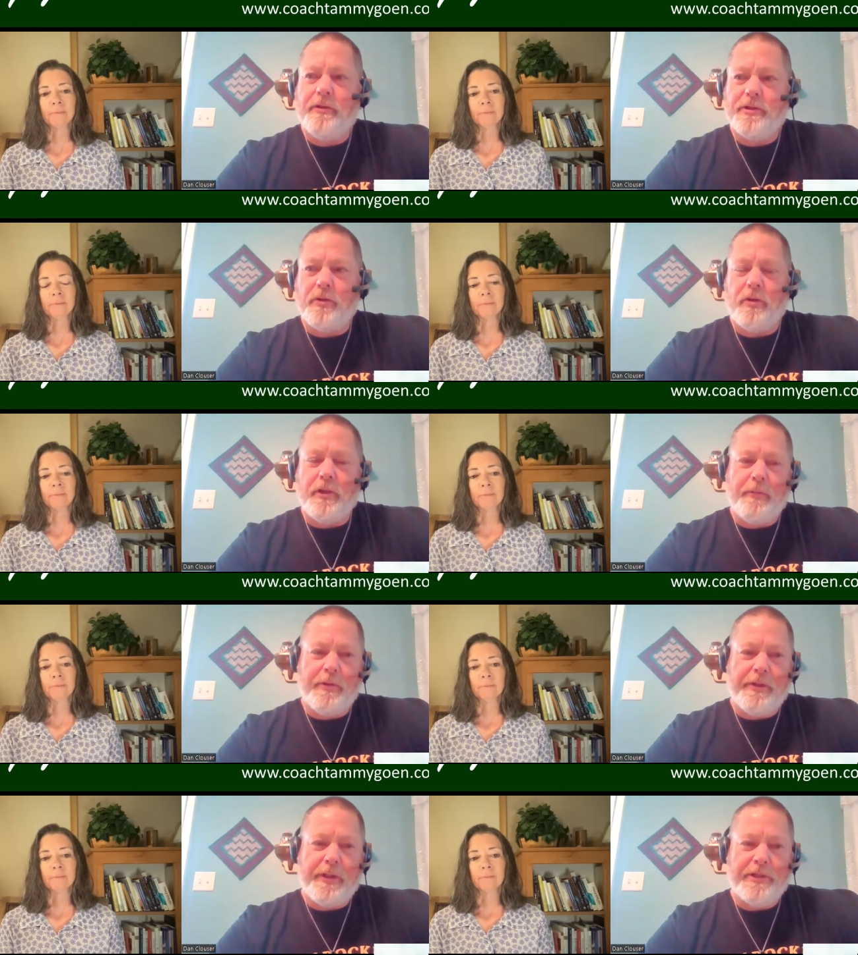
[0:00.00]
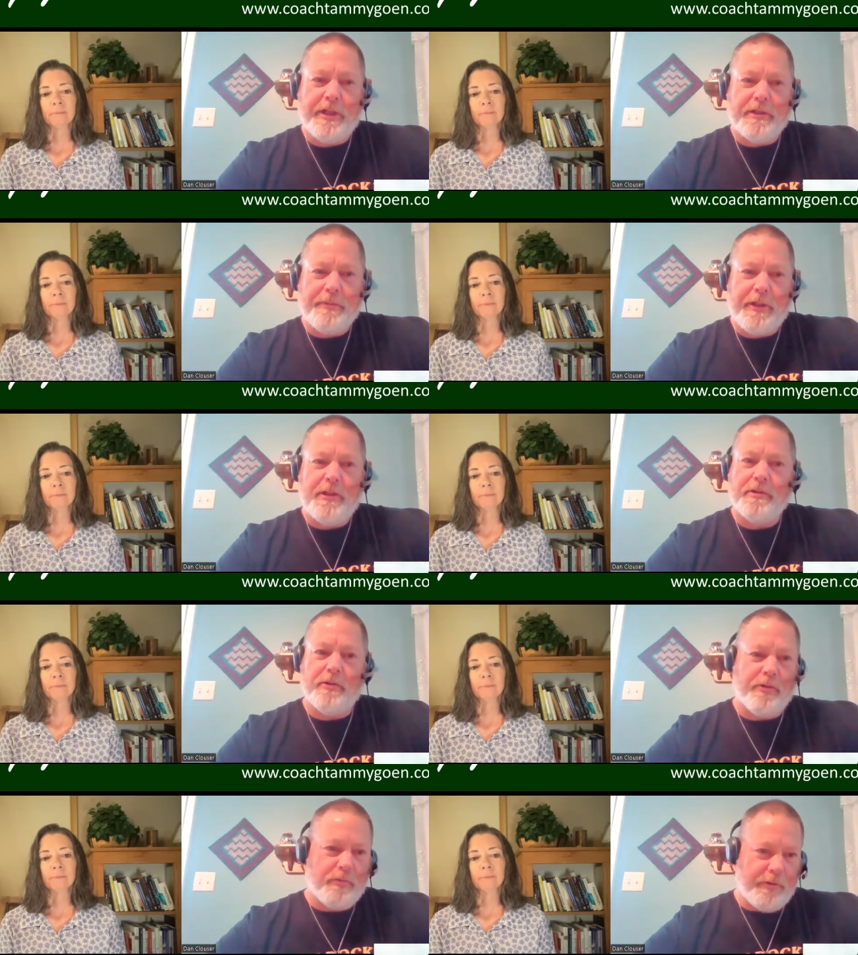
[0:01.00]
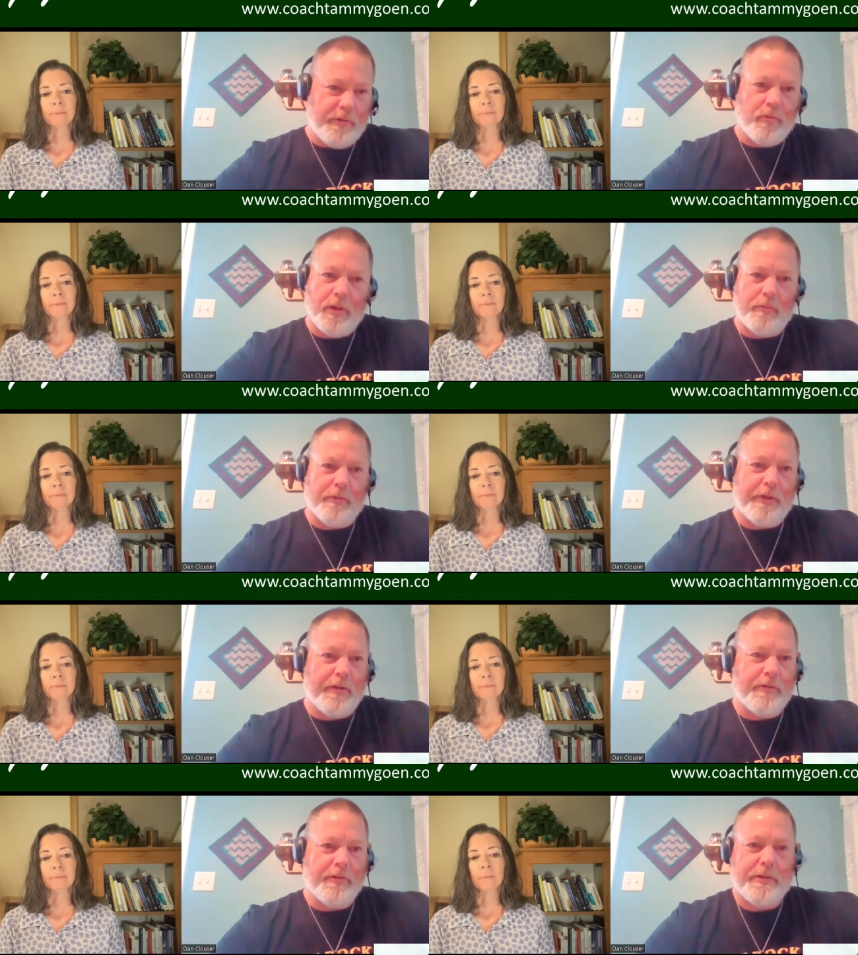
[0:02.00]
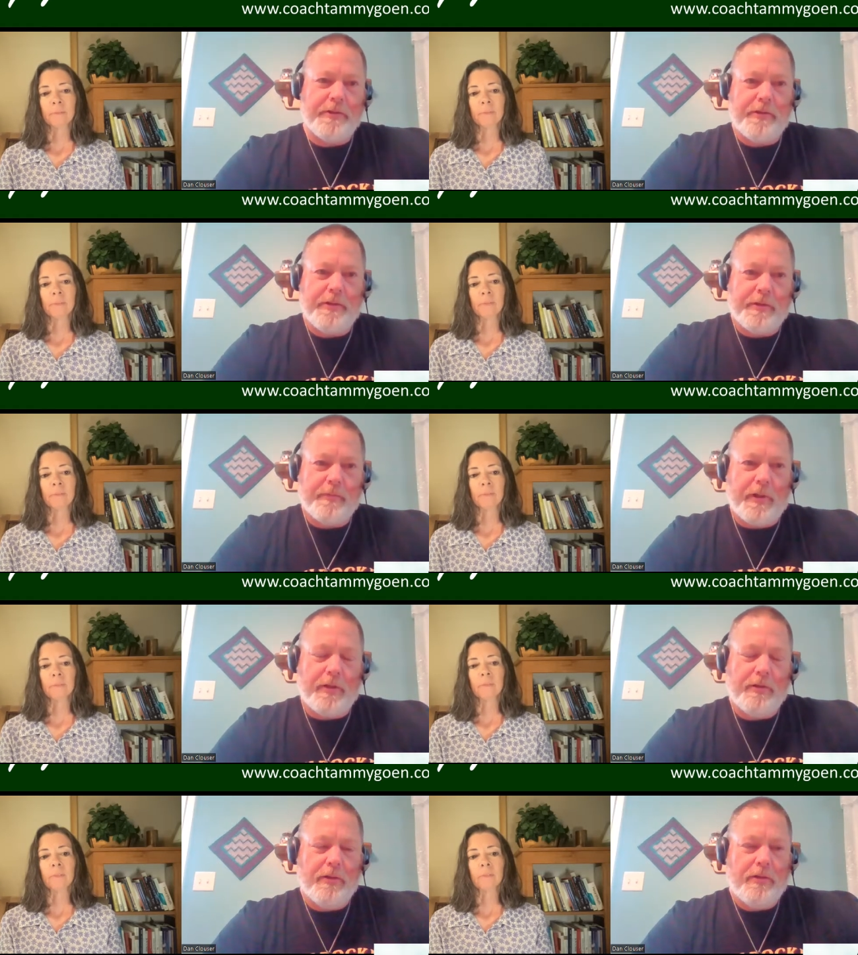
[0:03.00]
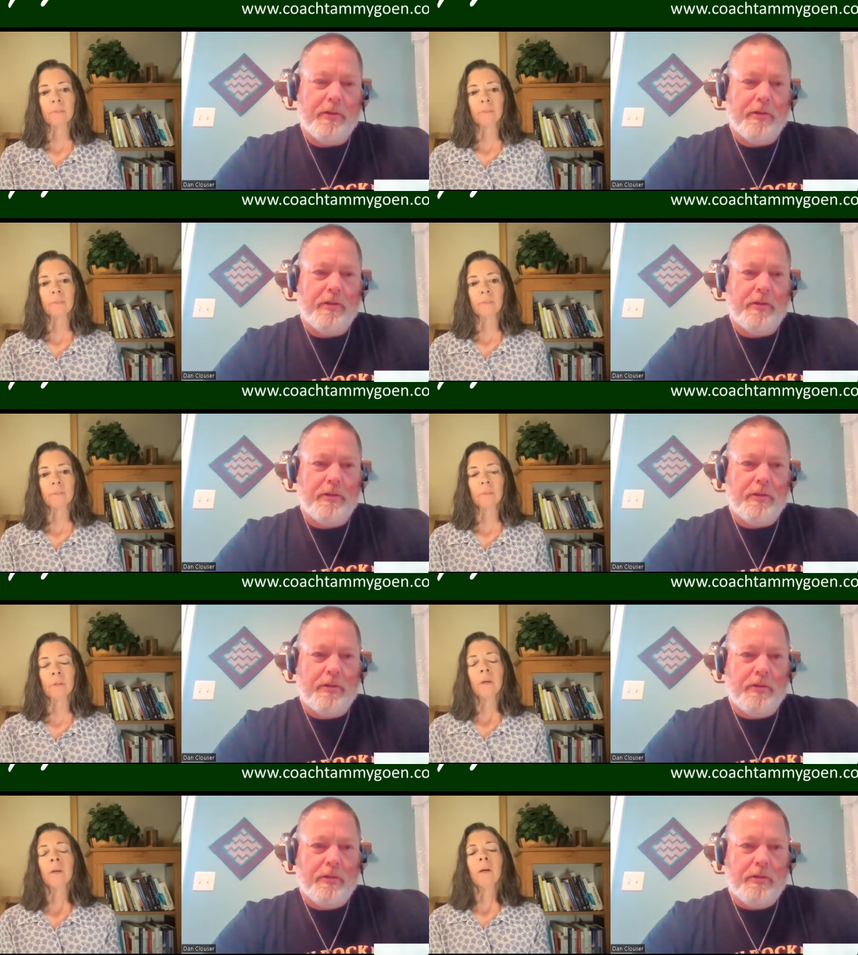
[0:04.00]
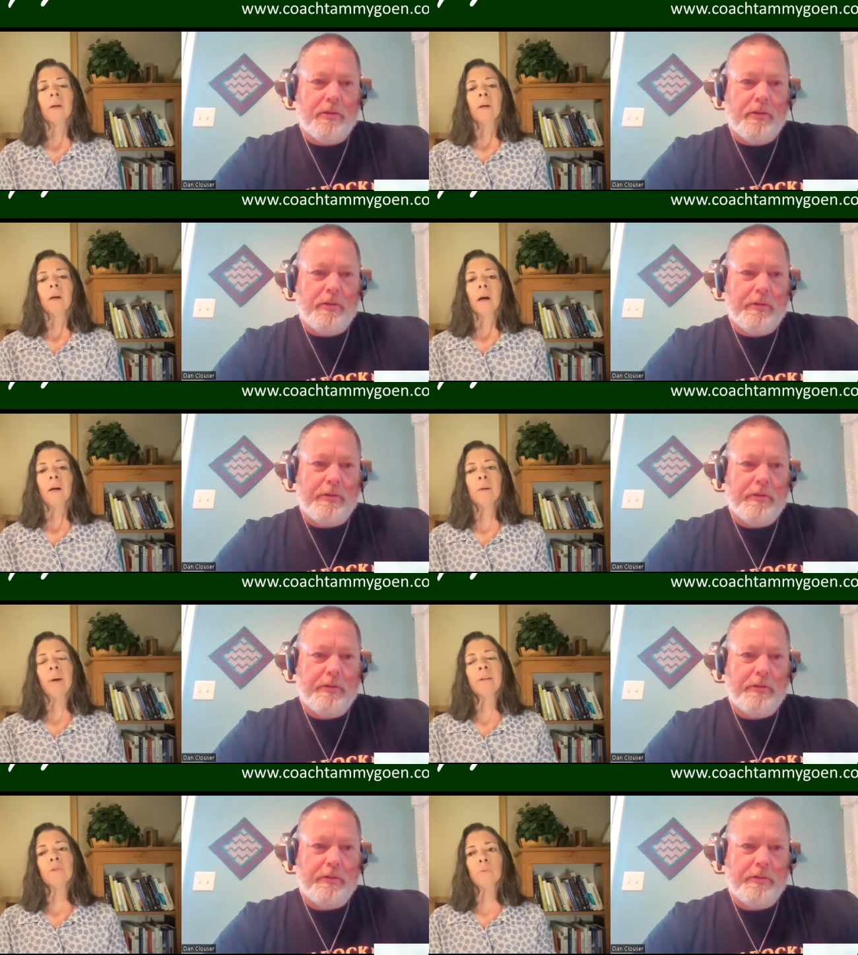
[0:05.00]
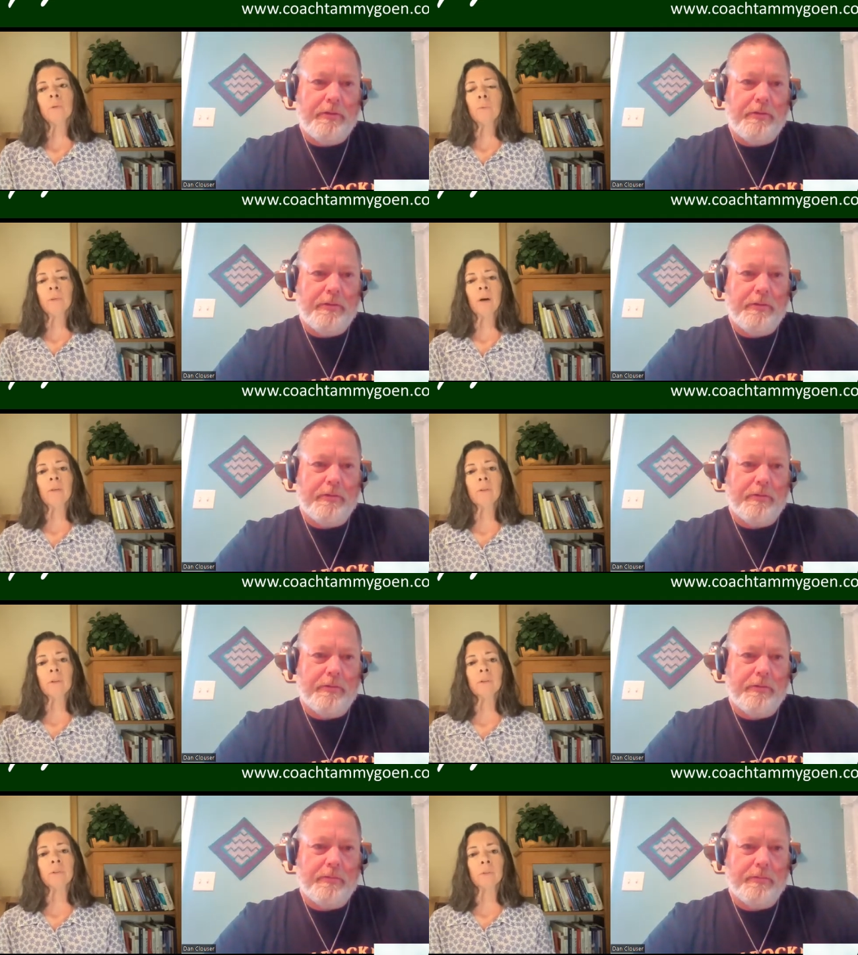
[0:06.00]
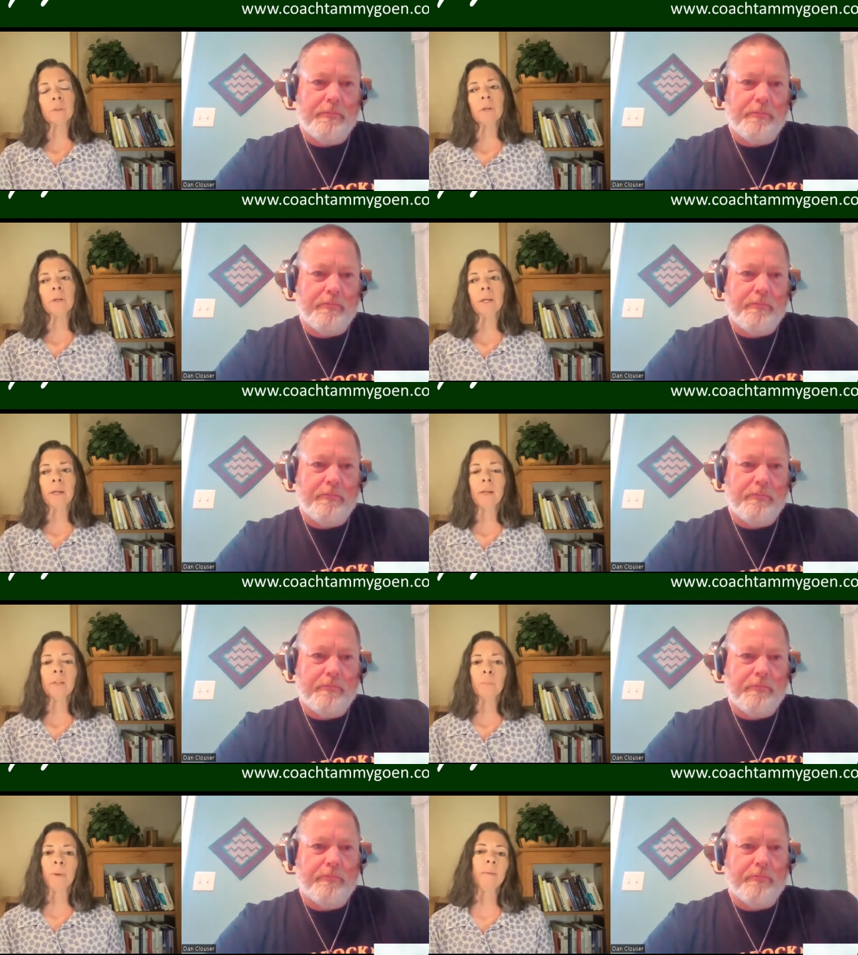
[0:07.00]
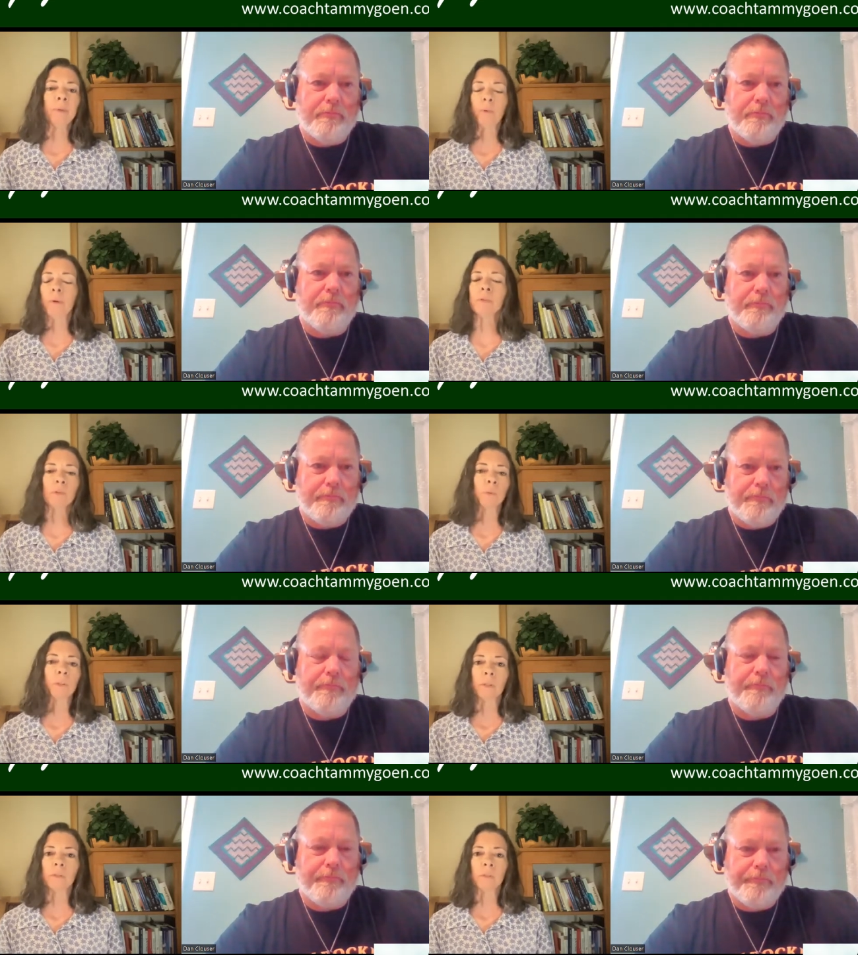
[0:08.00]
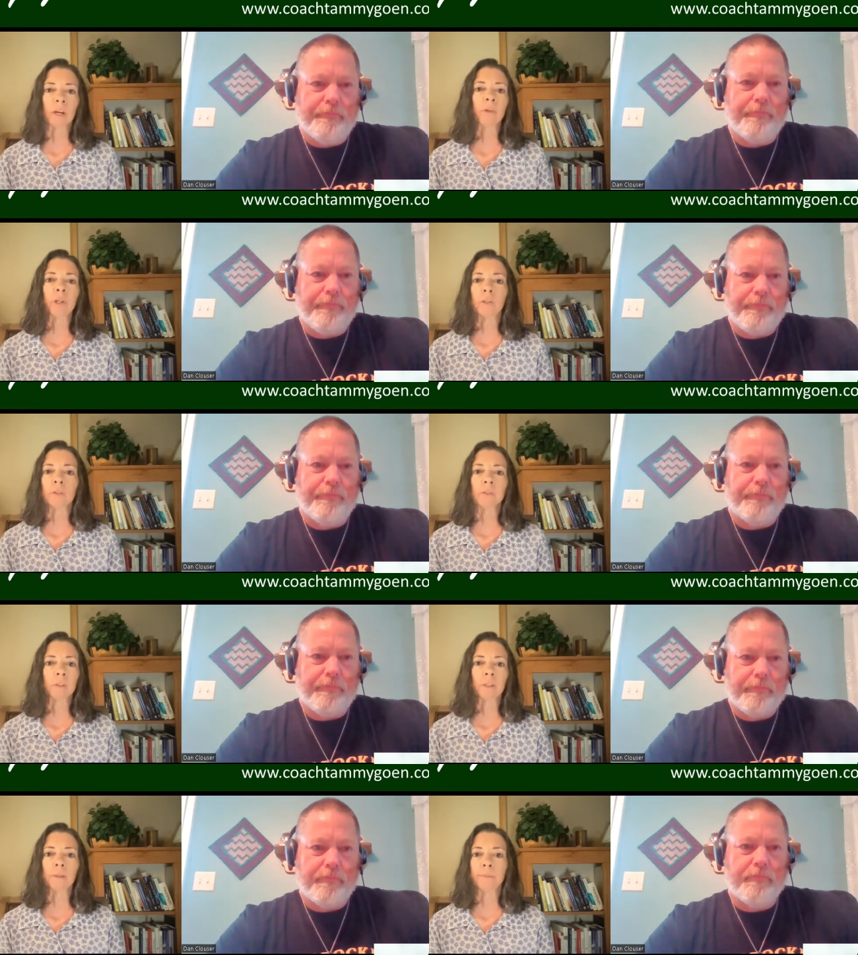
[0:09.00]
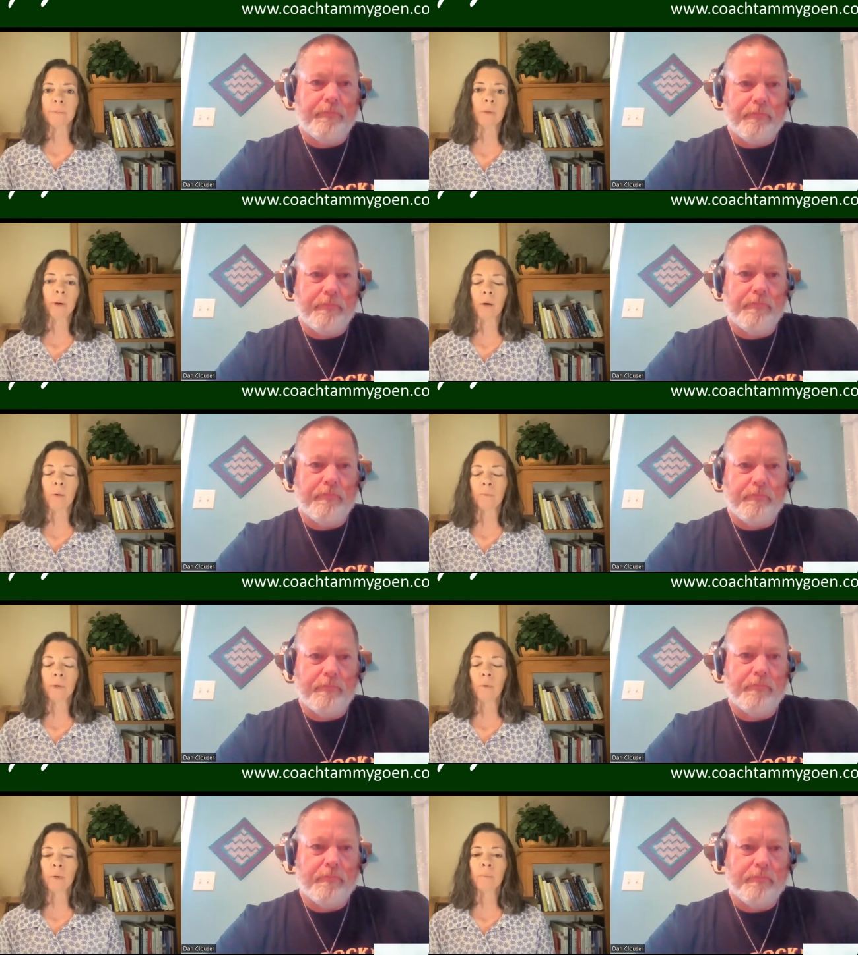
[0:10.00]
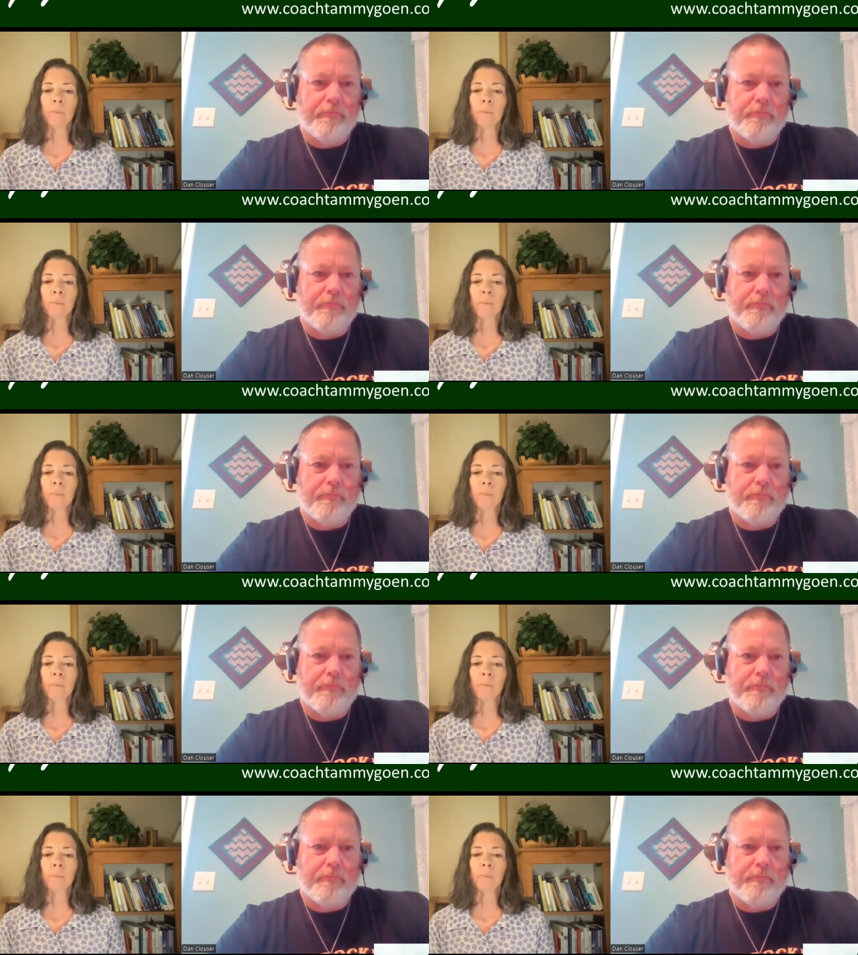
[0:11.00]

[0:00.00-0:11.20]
Speaker 1: solely with H S Ps, or you'll, you'll work with others as well?
Speaker 2: Um, I do work with others. Uh, it kind of depends. I mean, we always do a, a discovery call to see, you know, how, how we,